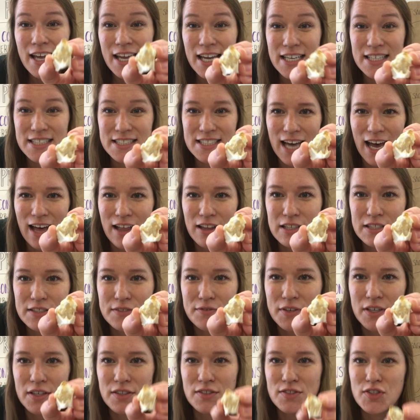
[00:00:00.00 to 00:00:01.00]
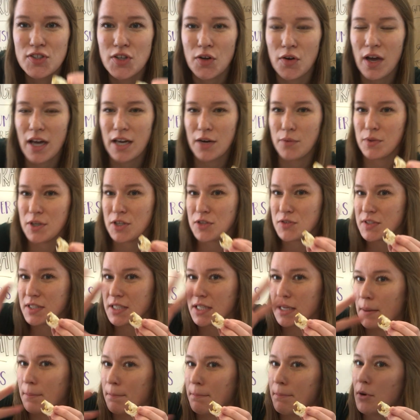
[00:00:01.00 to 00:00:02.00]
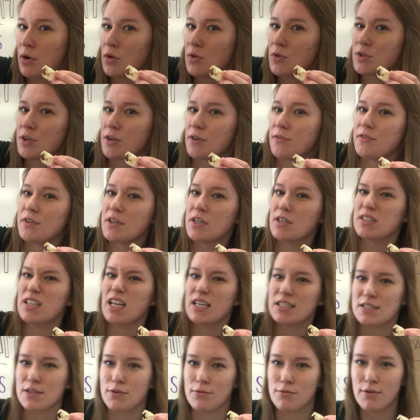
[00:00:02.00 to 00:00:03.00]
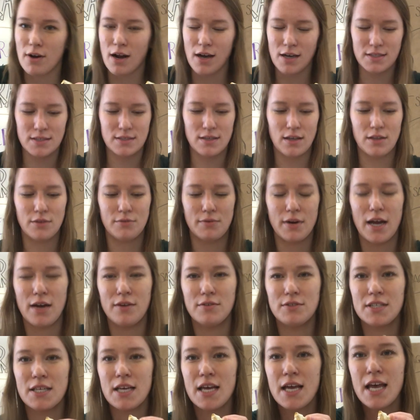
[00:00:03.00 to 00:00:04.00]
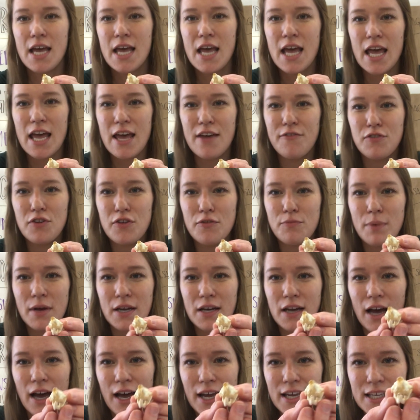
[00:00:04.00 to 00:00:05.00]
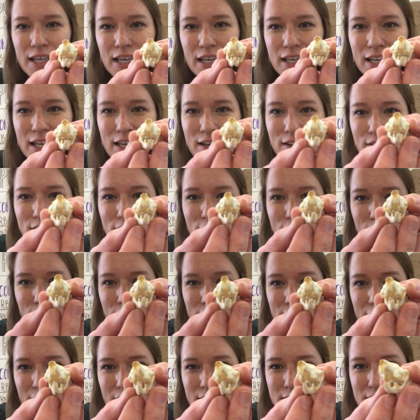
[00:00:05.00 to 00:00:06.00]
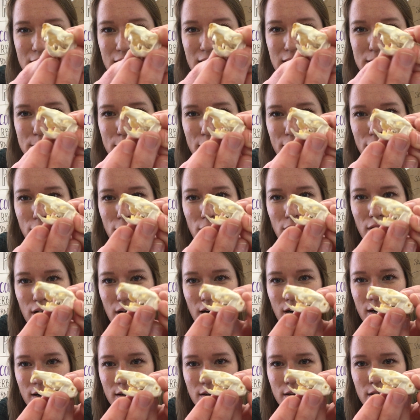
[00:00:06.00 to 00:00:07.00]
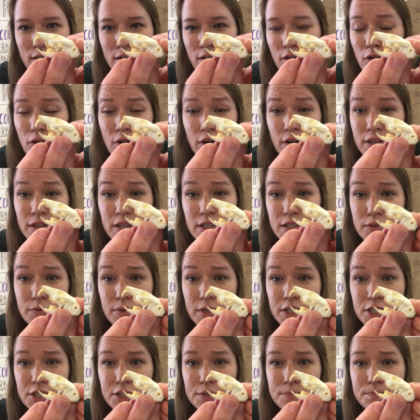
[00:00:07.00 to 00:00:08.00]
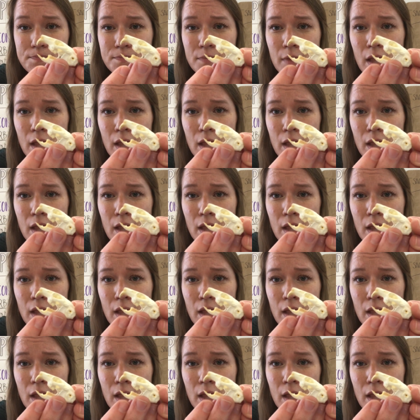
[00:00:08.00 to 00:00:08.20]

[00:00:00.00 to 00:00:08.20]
in talus fields, so kind of when you see a boulder field, lots of rocks all around. If you've been hiking here in the North Cascades before, or in this region,